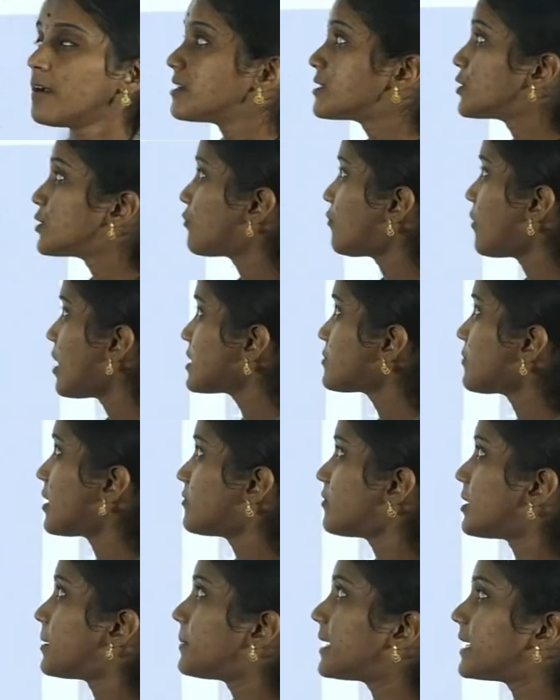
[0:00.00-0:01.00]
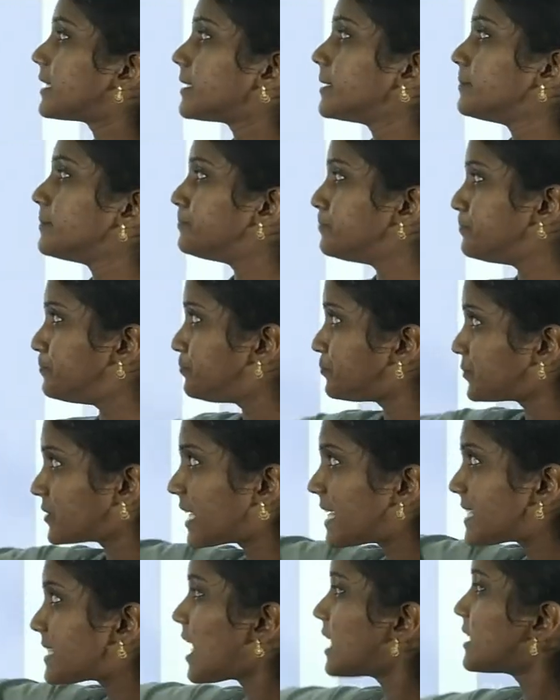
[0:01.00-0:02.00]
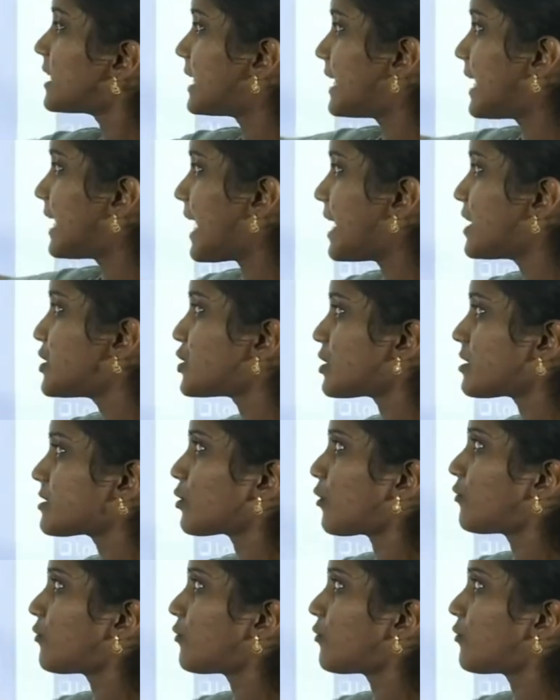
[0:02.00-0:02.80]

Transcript: So first one will be these are the natures